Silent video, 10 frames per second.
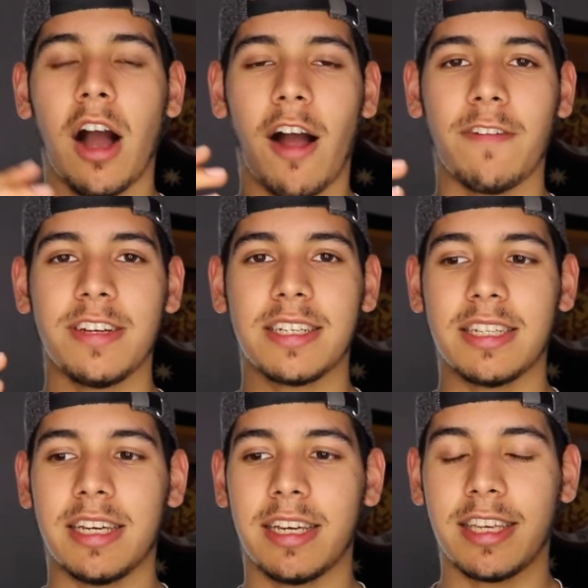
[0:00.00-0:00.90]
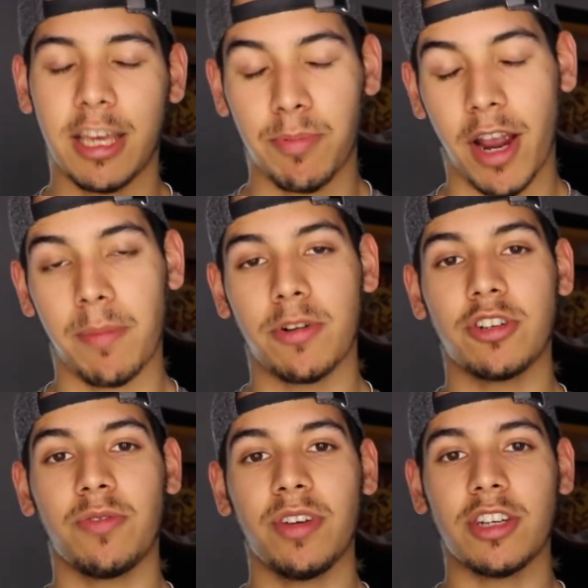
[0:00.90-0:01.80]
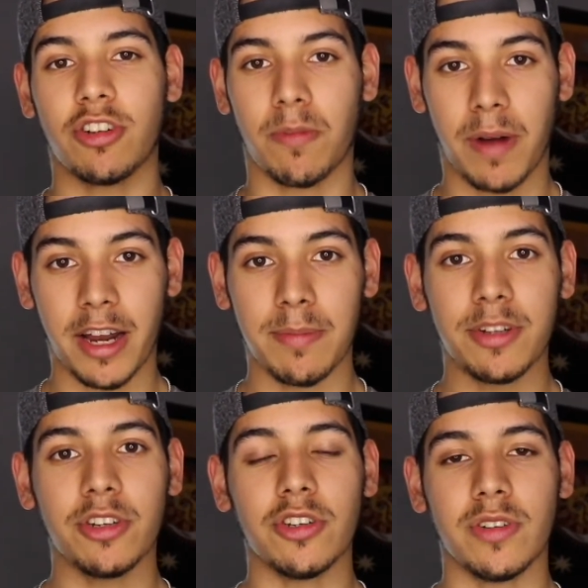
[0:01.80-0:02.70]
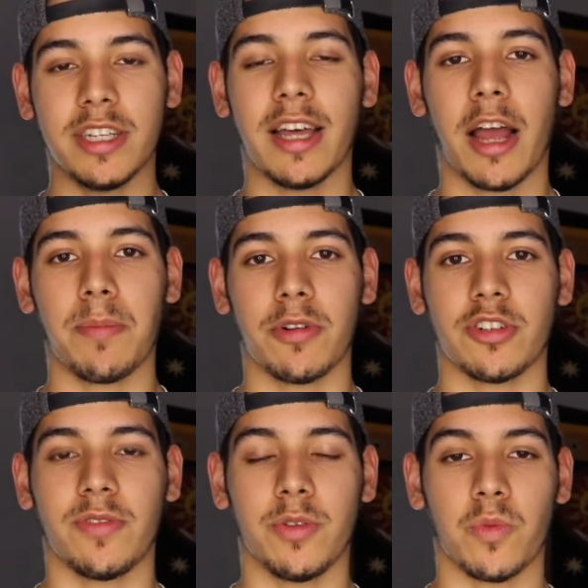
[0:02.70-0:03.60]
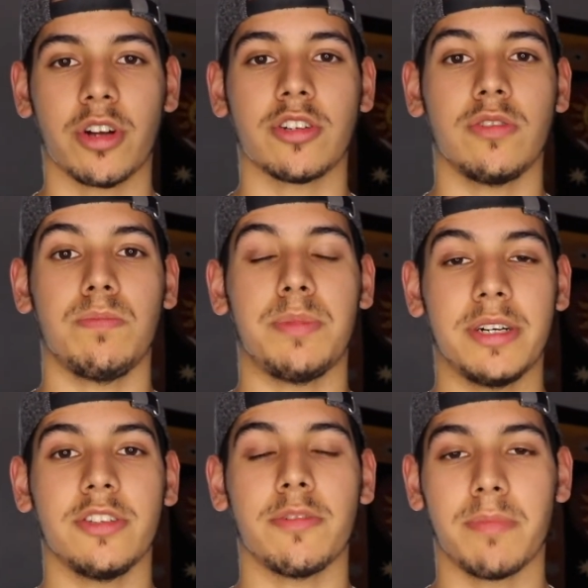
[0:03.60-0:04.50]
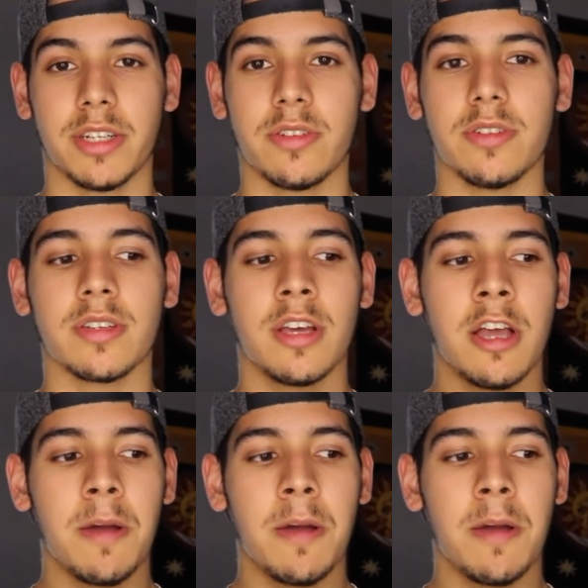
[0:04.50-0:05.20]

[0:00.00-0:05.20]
Obviously keep your hypertrophy, because you're a bodybuilder, you need the hypertrophy work to build your muscles.